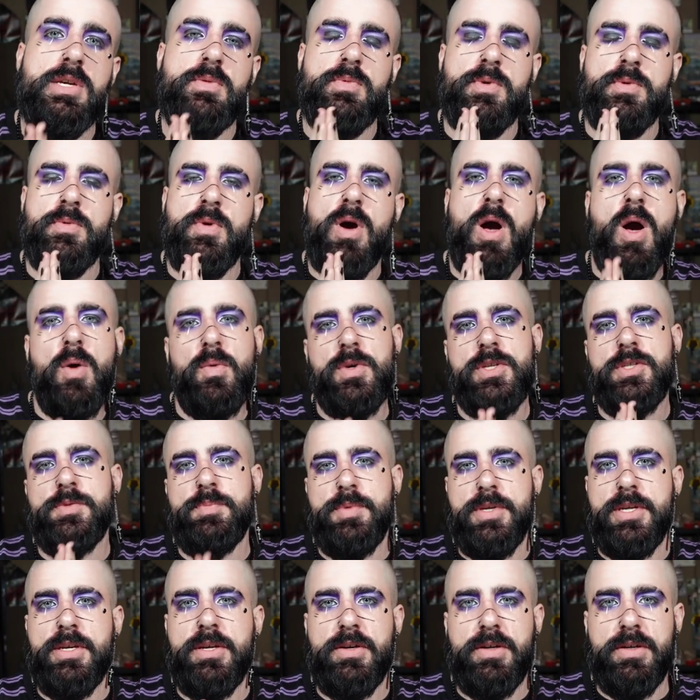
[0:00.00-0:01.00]
and we will always
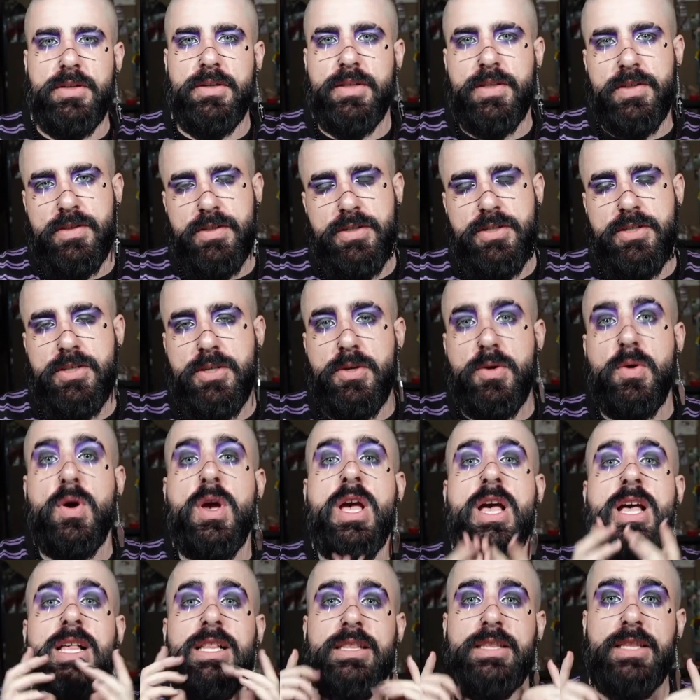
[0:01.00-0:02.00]
be here to listen to you.
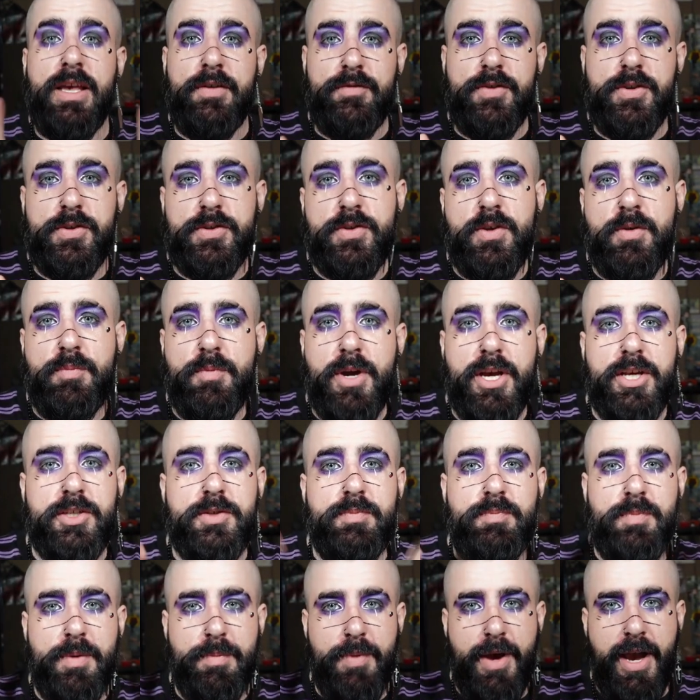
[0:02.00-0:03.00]
Love you so
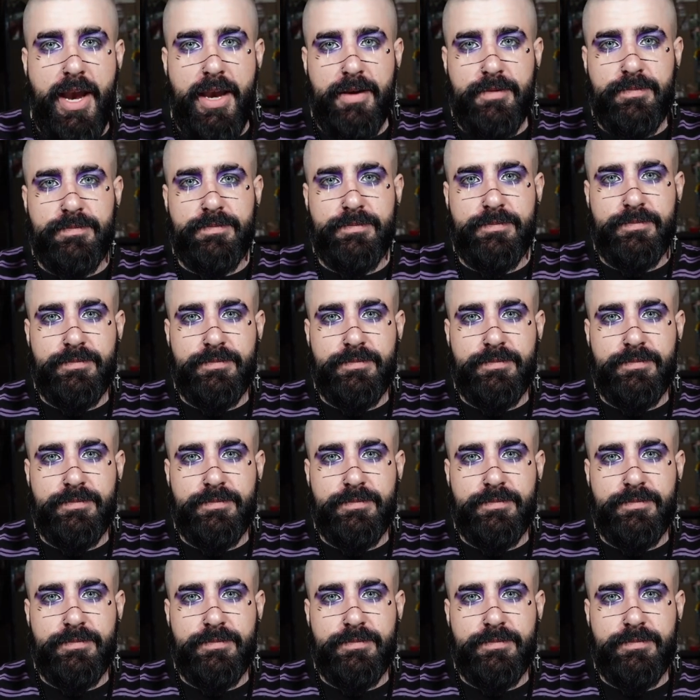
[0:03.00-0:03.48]
much. Bye bye.